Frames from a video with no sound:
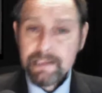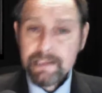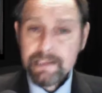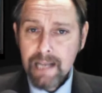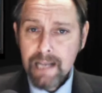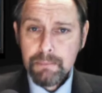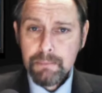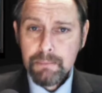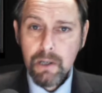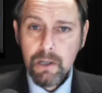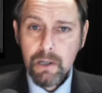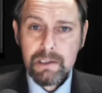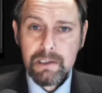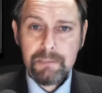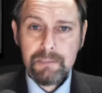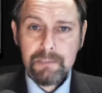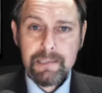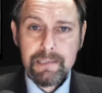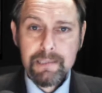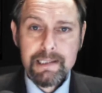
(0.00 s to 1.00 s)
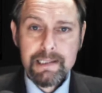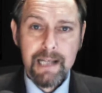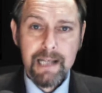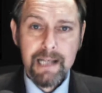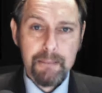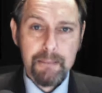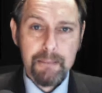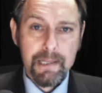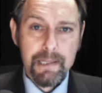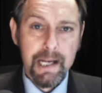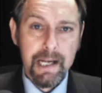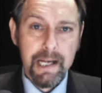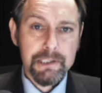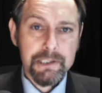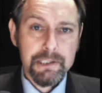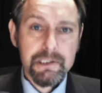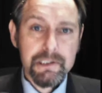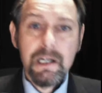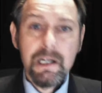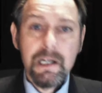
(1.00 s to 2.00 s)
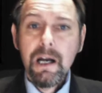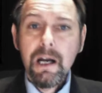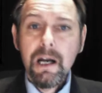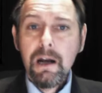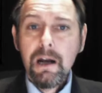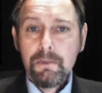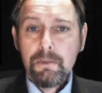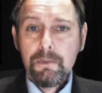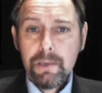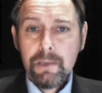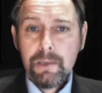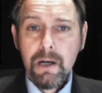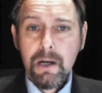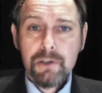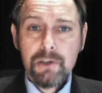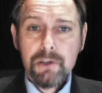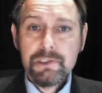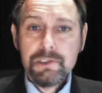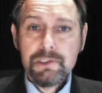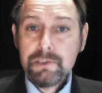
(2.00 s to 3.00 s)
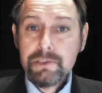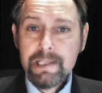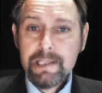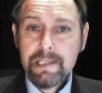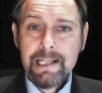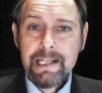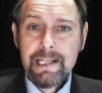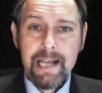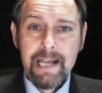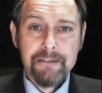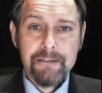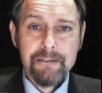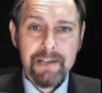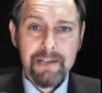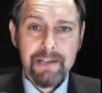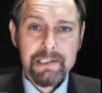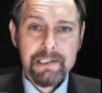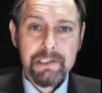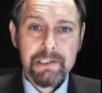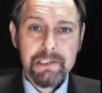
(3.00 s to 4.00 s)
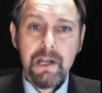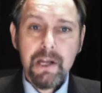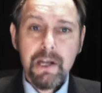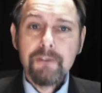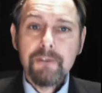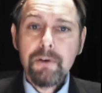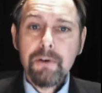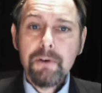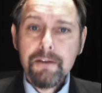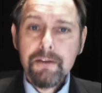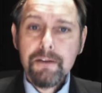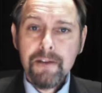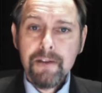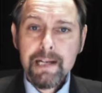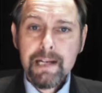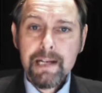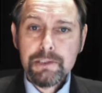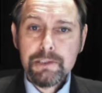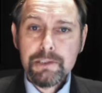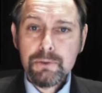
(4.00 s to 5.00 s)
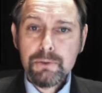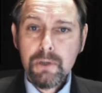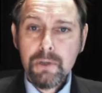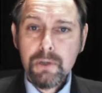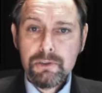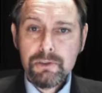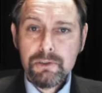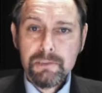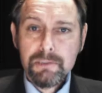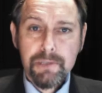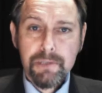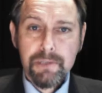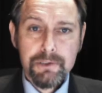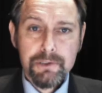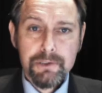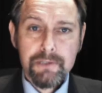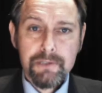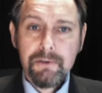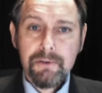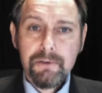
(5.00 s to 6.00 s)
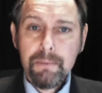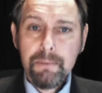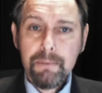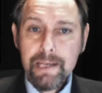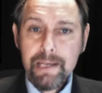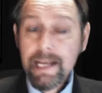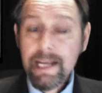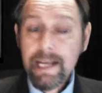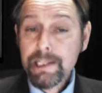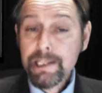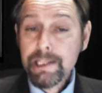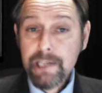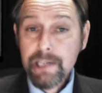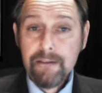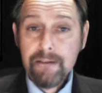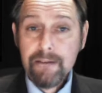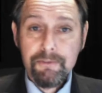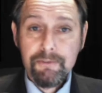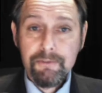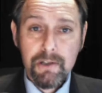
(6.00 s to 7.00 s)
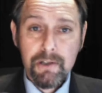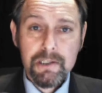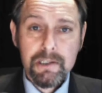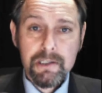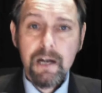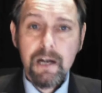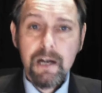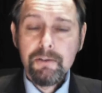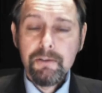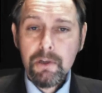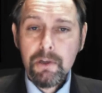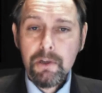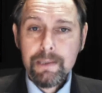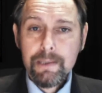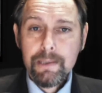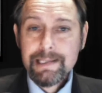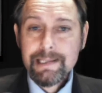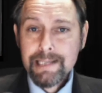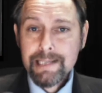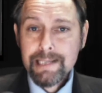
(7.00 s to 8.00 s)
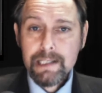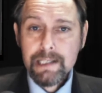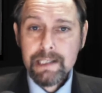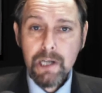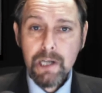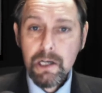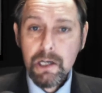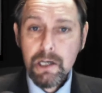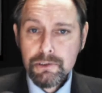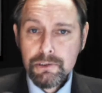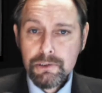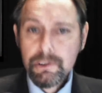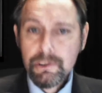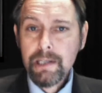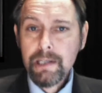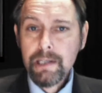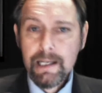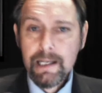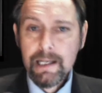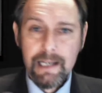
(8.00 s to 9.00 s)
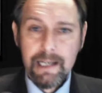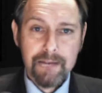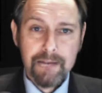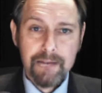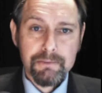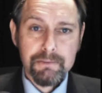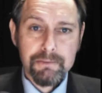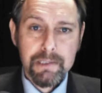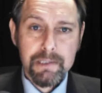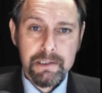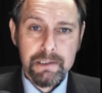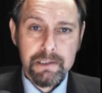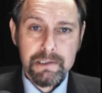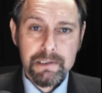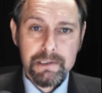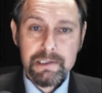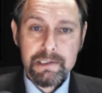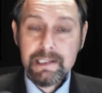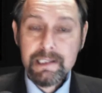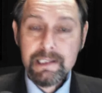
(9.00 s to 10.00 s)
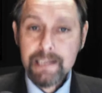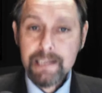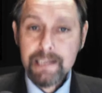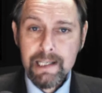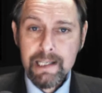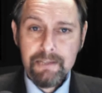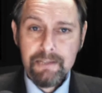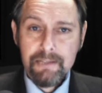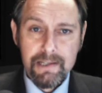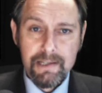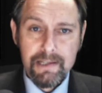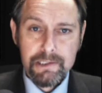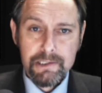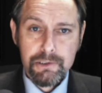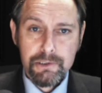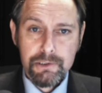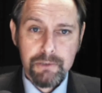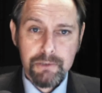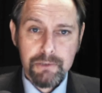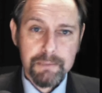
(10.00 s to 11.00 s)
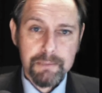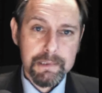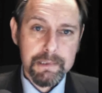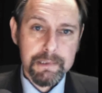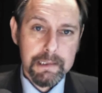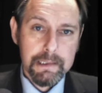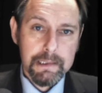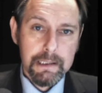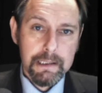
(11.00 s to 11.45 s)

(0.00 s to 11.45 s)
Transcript: Denmark submitted an application regard to DK Vestas for a financial contribution from the EGF fund following 611 redundancies in the Vestas group.